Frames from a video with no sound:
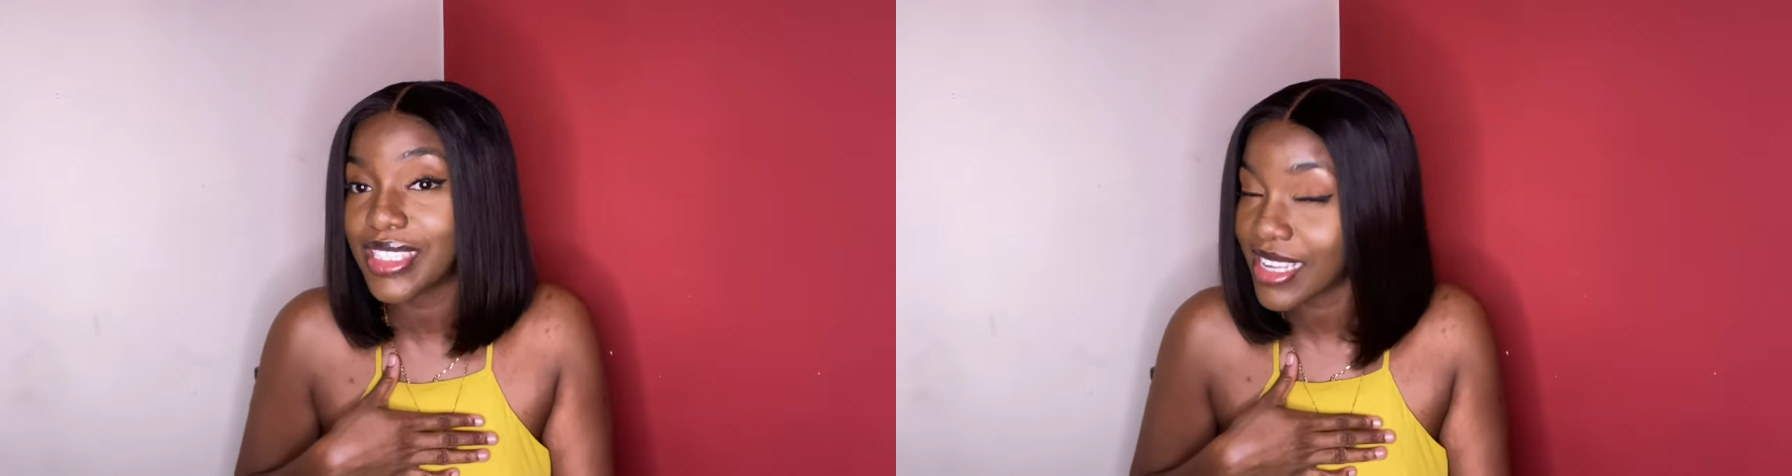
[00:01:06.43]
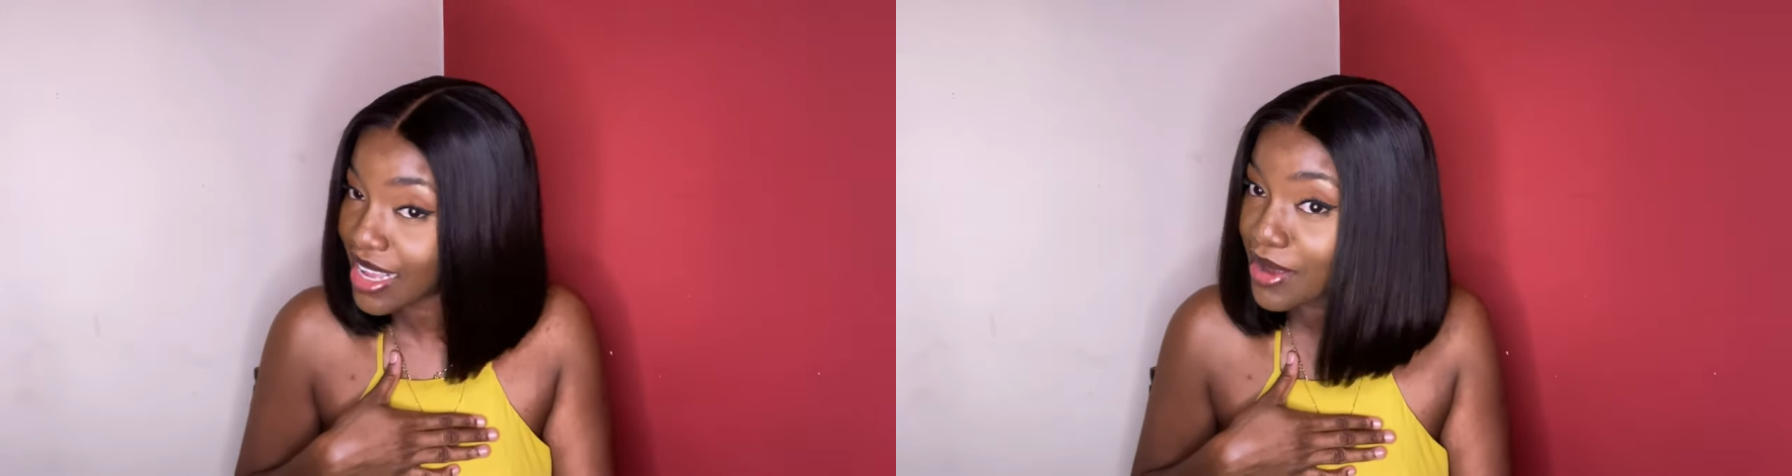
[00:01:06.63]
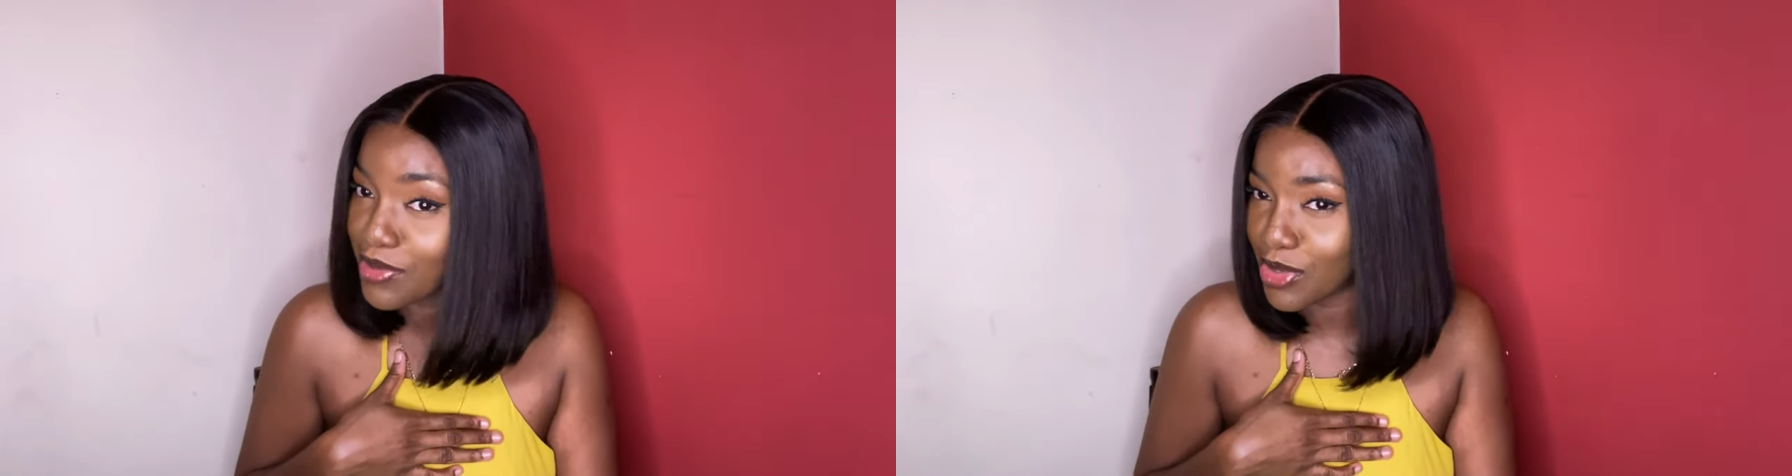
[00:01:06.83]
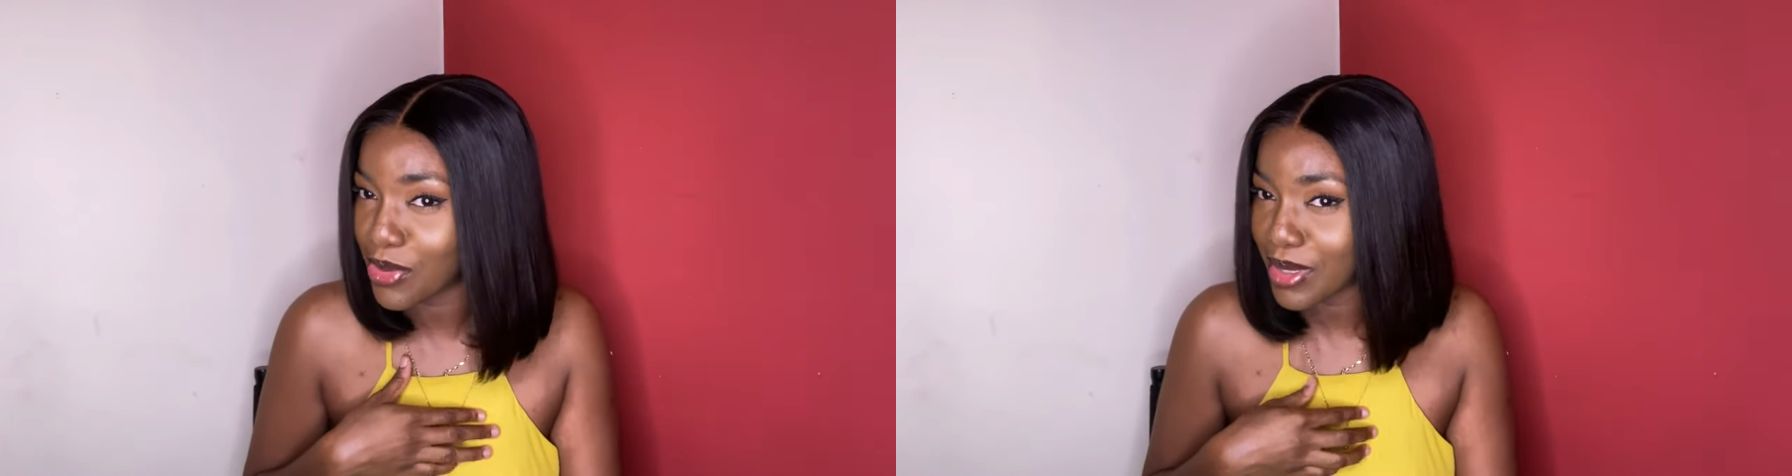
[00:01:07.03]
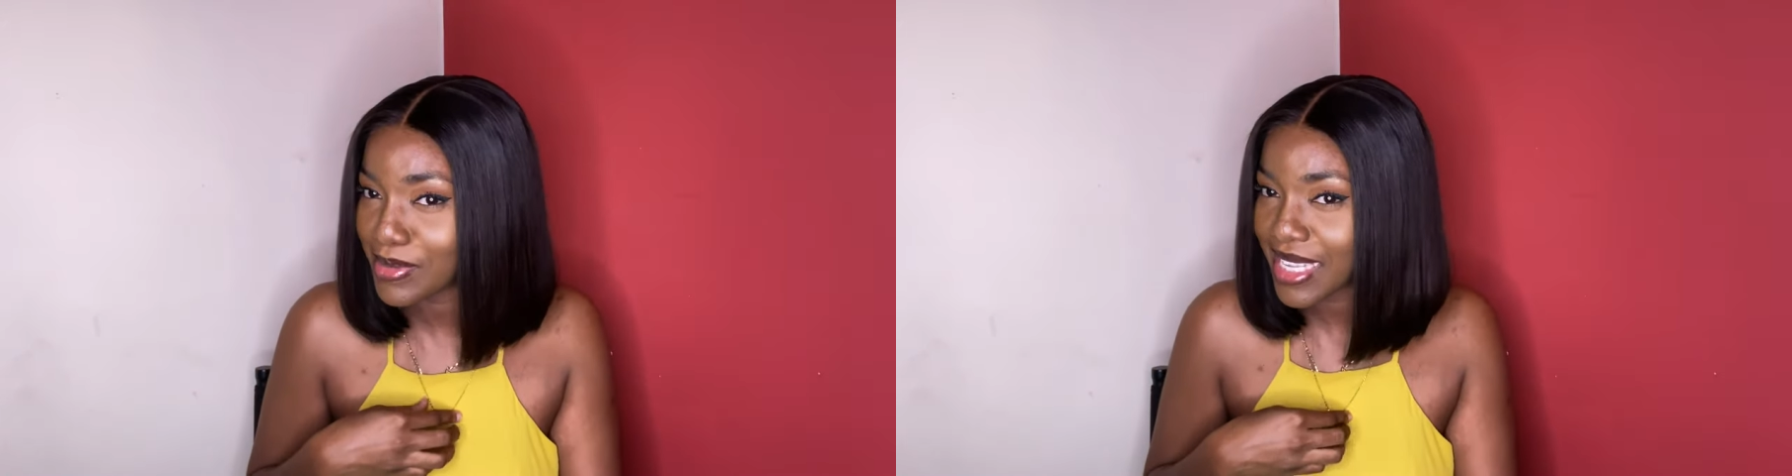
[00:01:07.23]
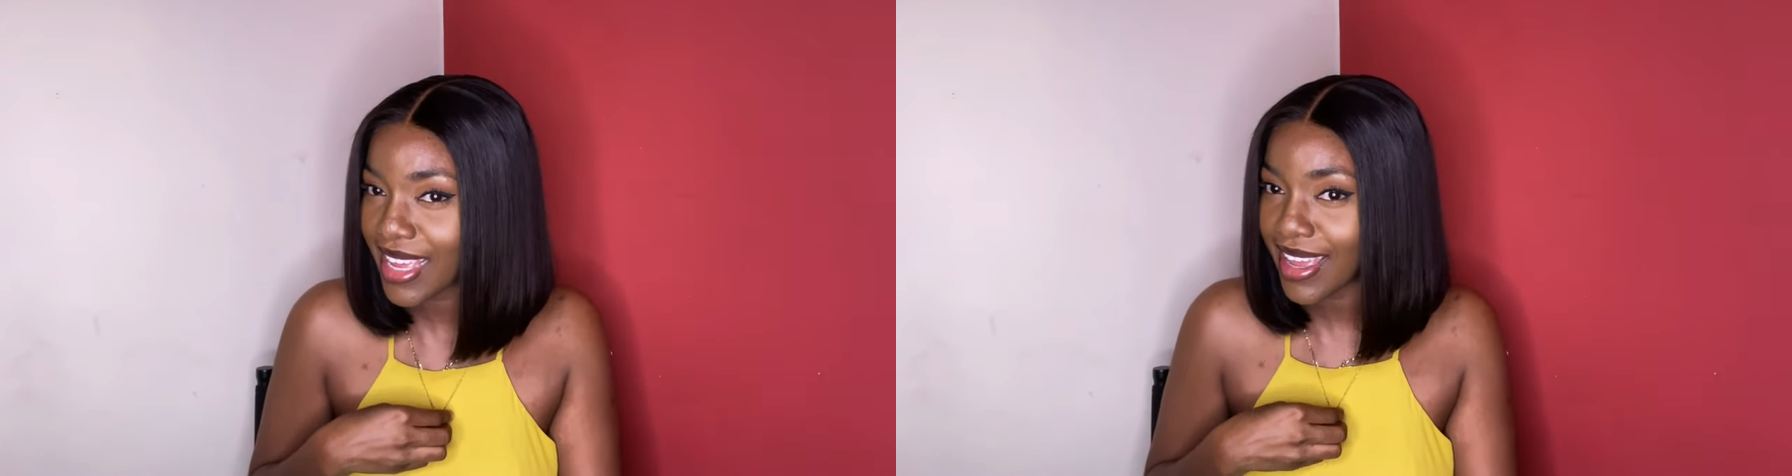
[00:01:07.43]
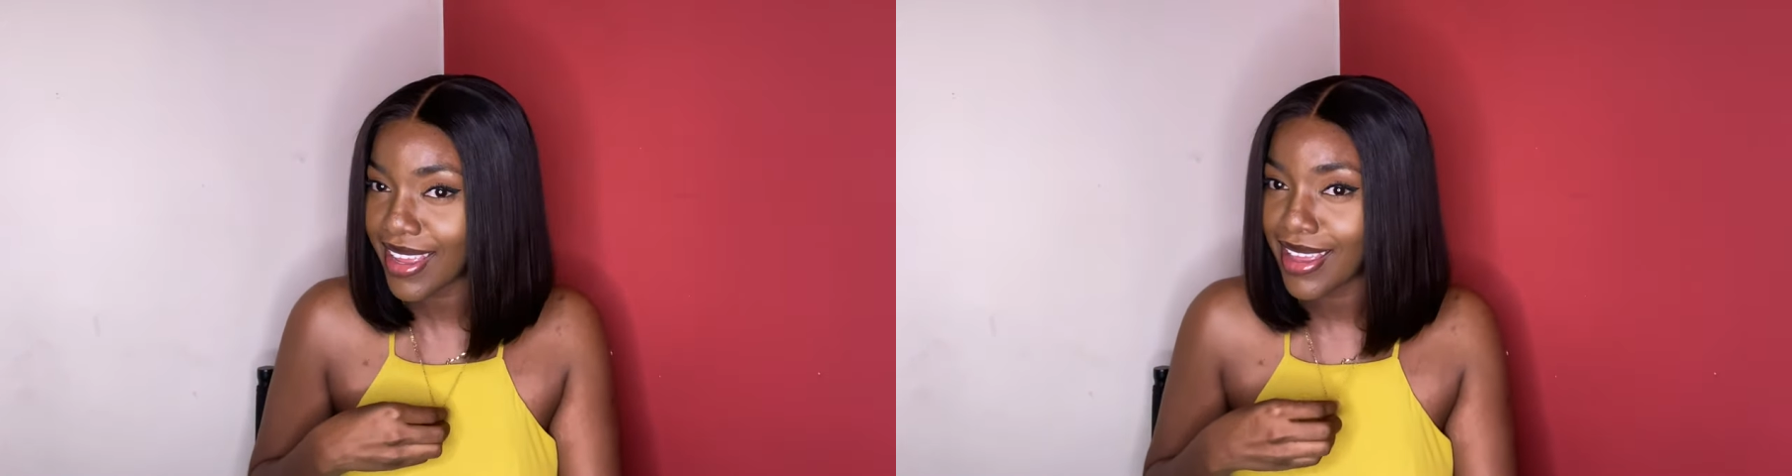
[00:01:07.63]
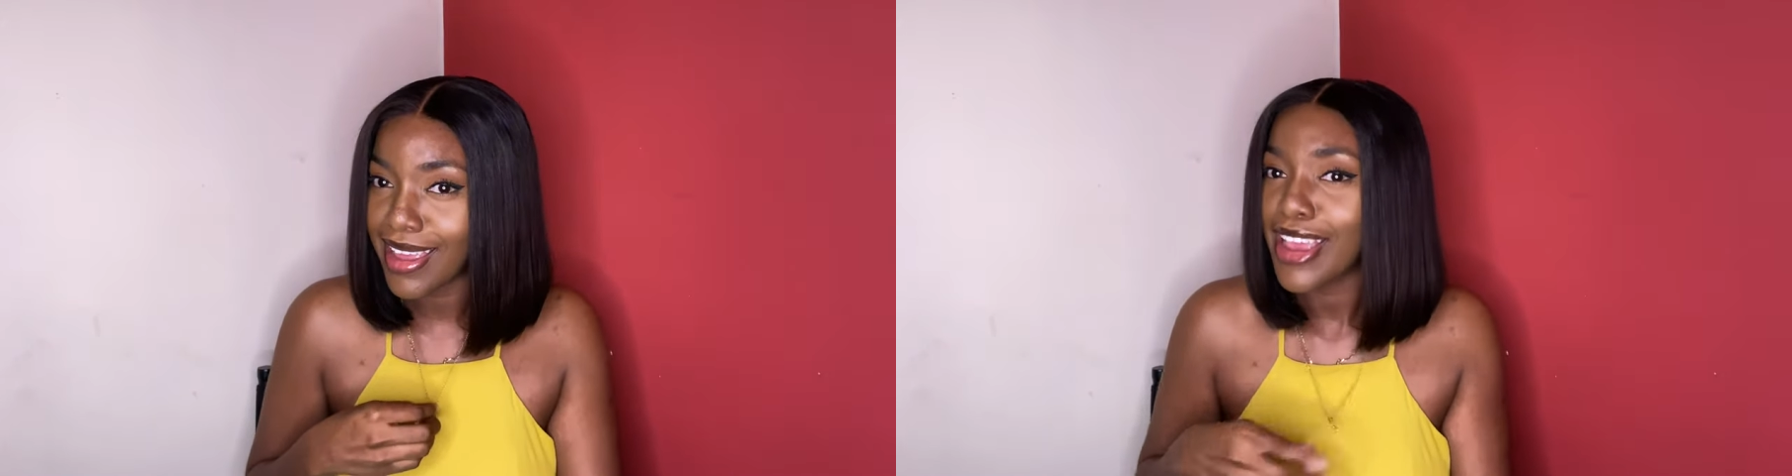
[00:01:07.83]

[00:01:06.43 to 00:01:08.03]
time. You know what I'm saying?